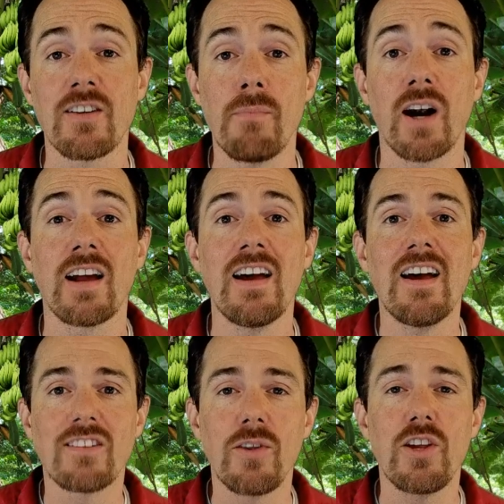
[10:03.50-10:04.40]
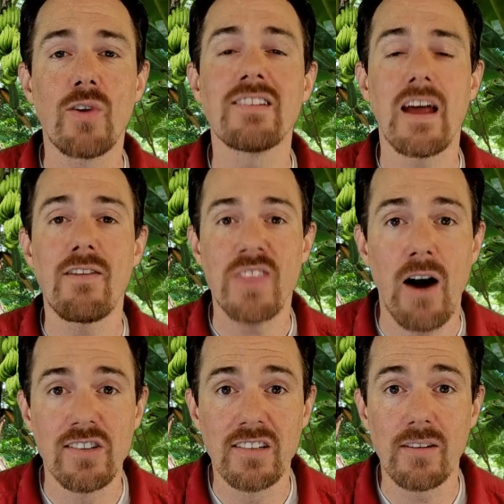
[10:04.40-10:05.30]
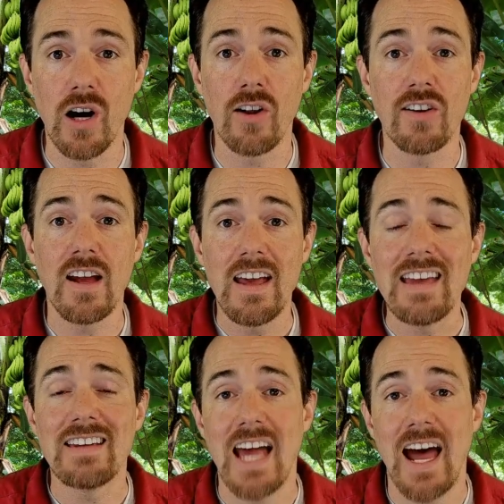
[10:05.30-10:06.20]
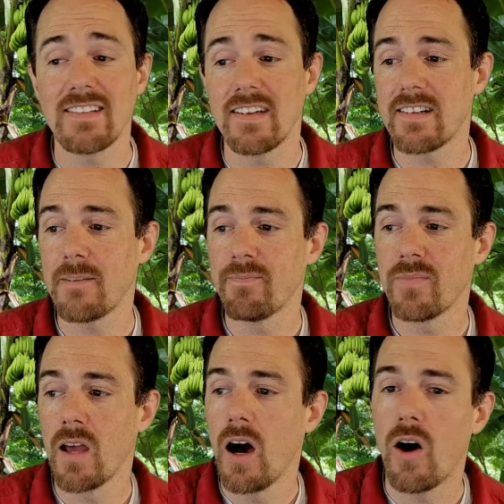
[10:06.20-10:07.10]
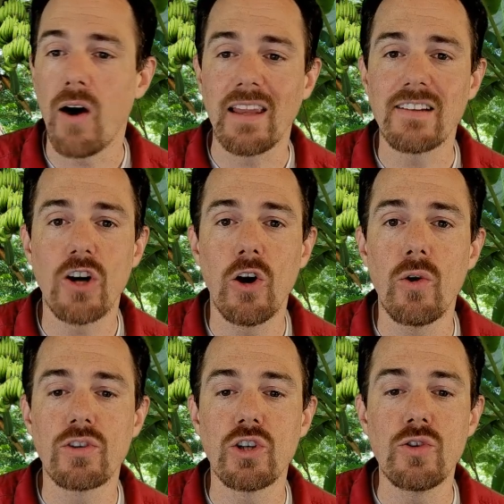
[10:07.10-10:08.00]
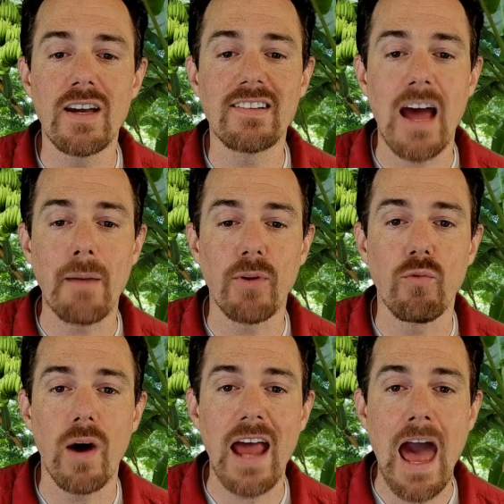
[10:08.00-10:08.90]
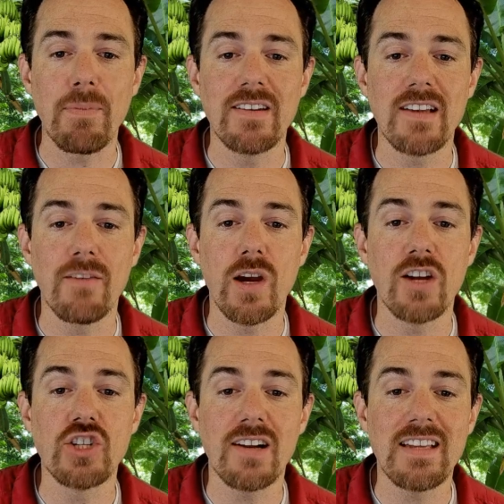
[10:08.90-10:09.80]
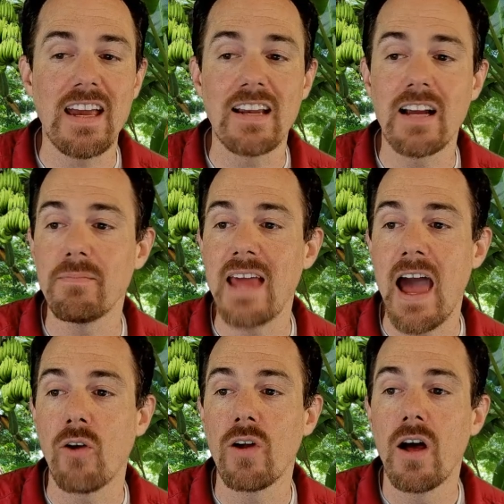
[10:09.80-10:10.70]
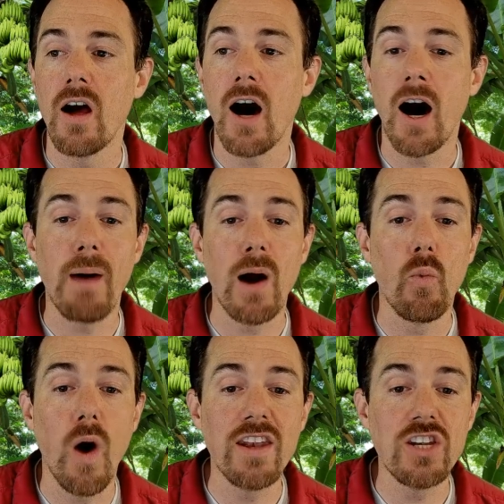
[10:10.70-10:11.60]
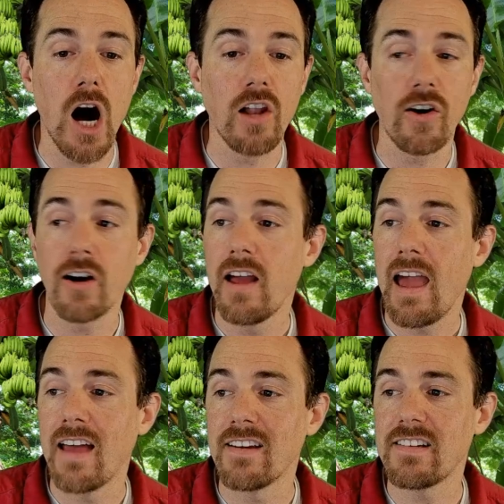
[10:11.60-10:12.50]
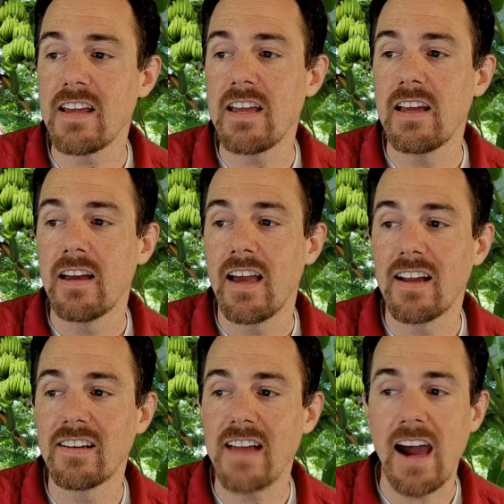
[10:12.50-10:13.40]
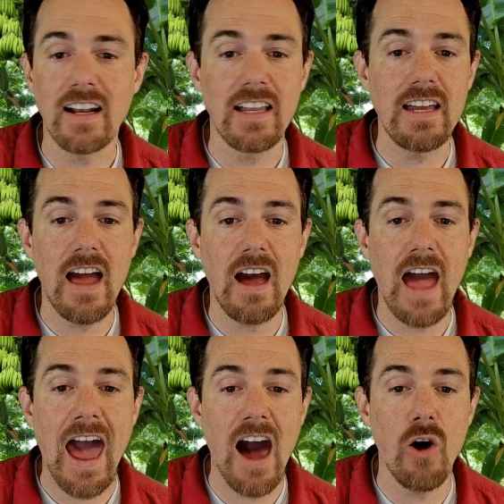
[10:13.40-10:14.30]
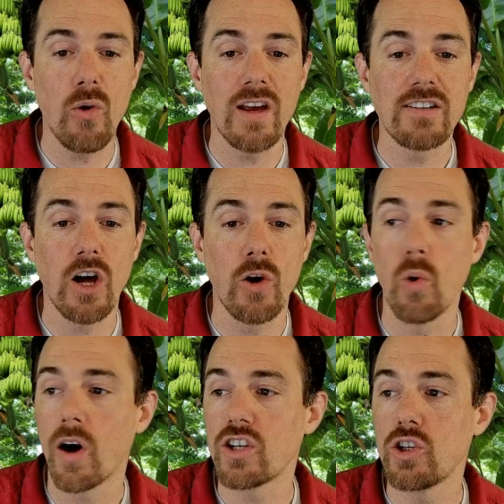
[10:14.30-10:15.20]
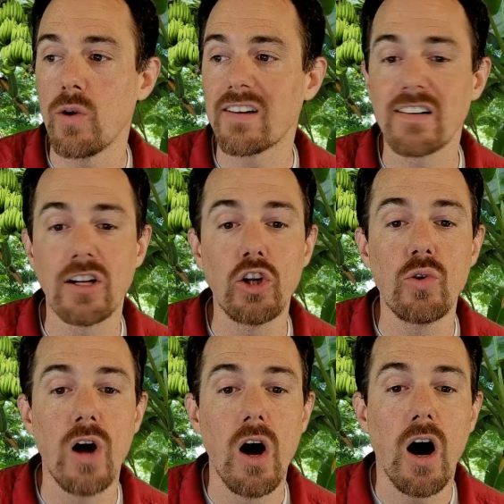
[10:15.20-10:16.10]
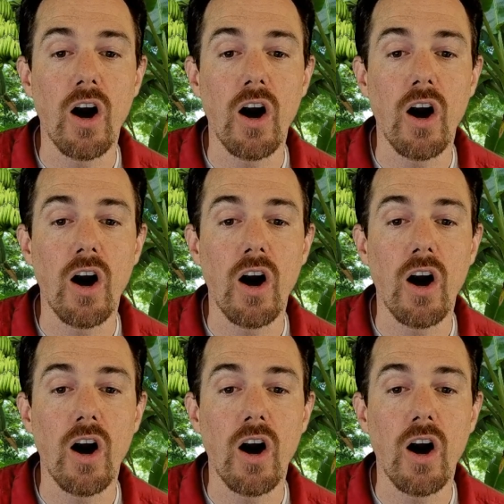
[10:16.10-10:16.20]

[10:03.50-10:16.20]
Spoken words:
mark so that you can save thousands of dollars in taxes. All right, let's go to the example of what happens if we adjust the income down by $1 and see exactly how it's going to work to exclude our